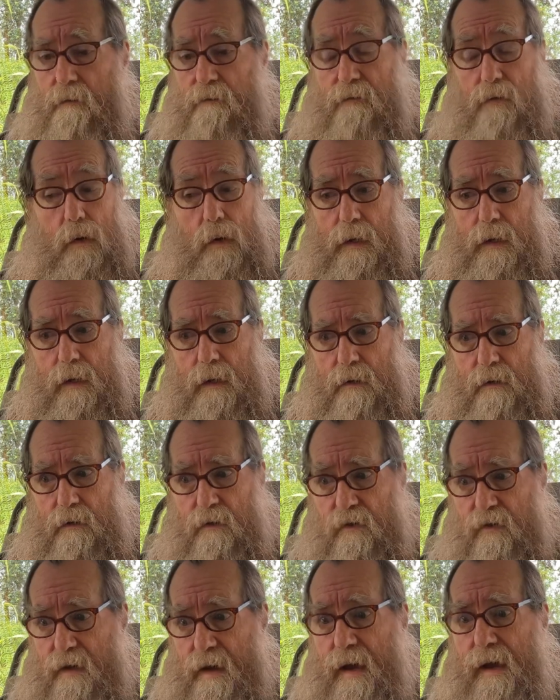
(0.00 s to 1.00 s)
fully
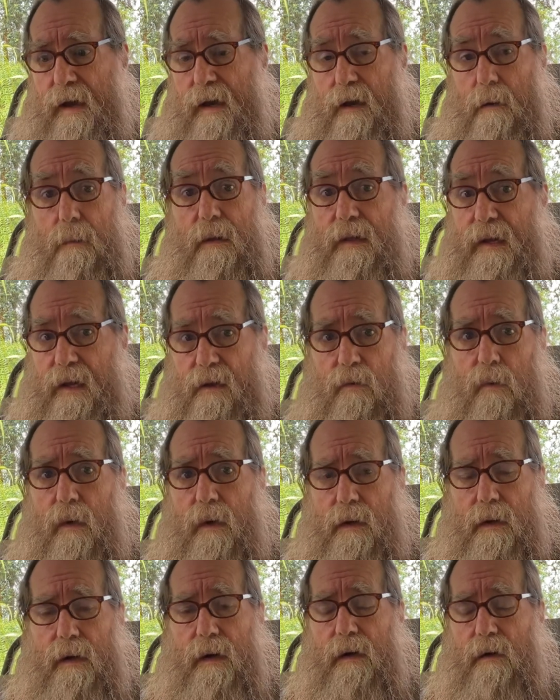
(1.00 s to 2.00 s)
understand but that's
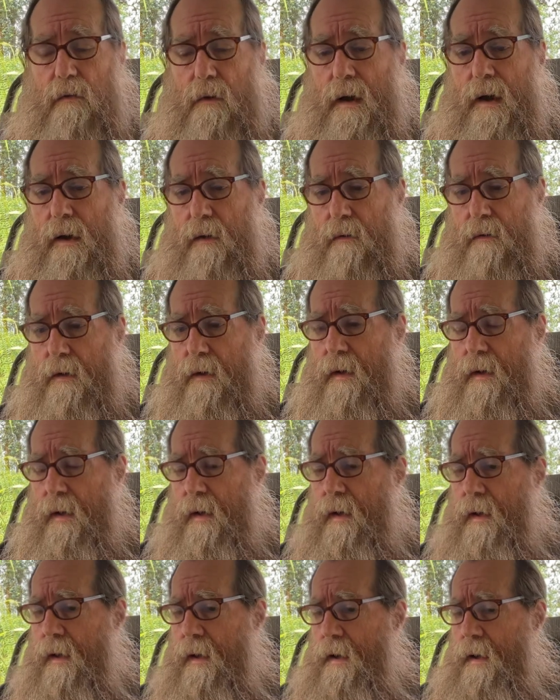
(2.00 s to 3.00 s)
where it did ground
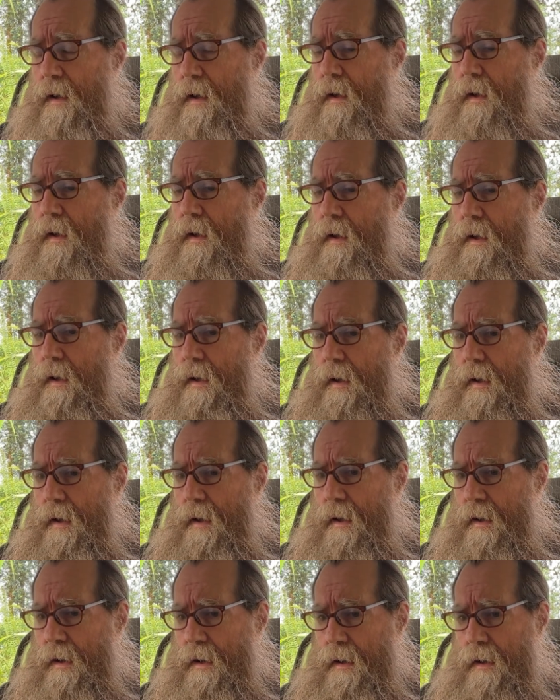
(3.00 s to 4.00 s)

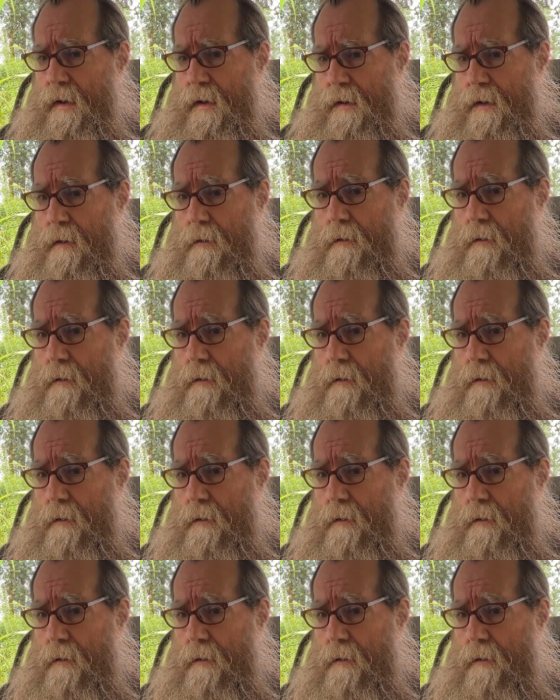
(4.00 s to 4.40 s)
and